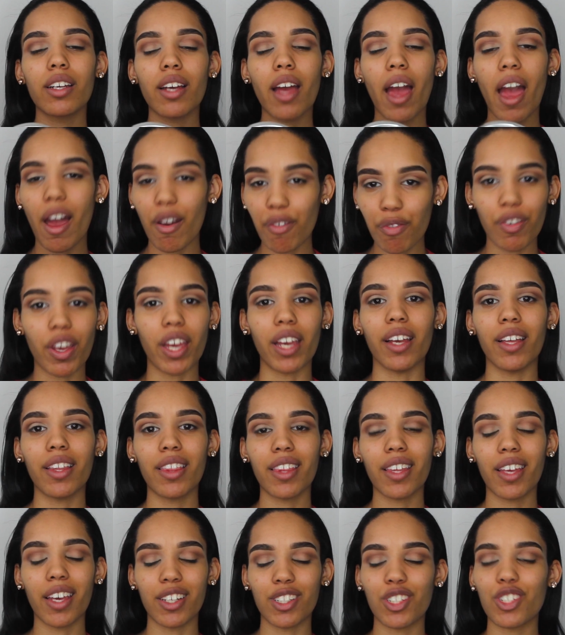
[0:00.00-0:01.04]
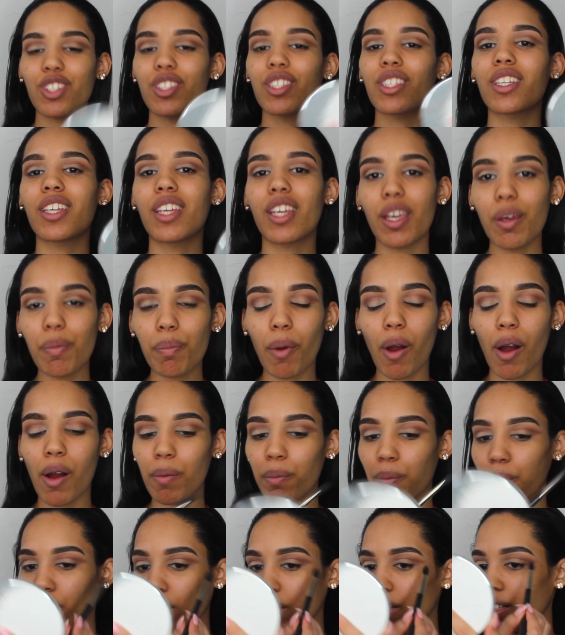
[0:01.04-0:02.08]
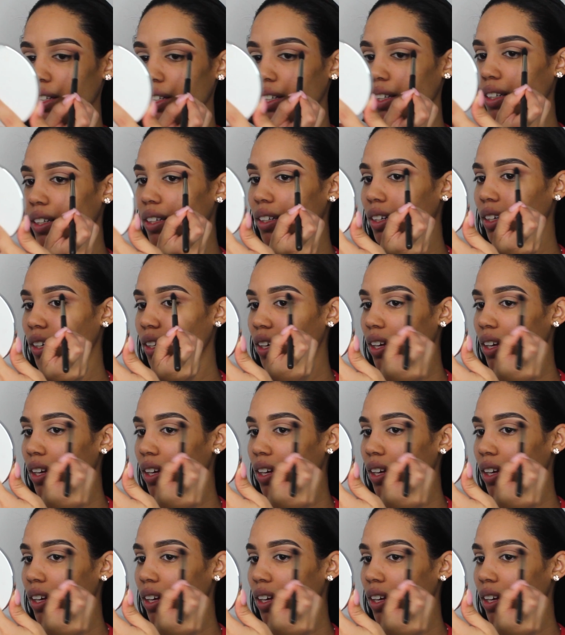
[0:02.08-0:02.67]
have faith and just keep on blending.